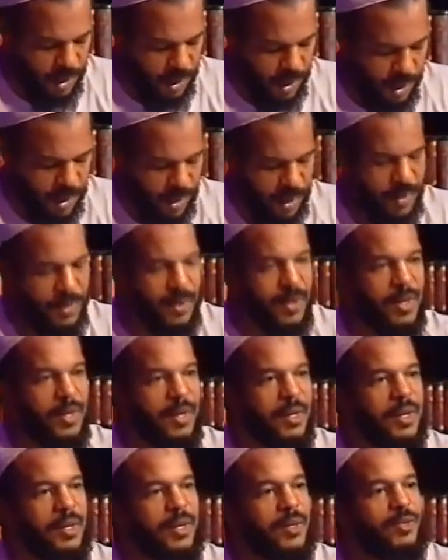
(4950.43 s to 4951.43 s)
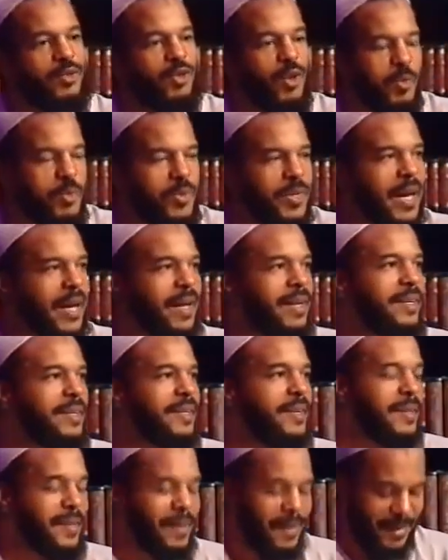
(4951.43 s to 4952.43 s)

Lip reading: The troops had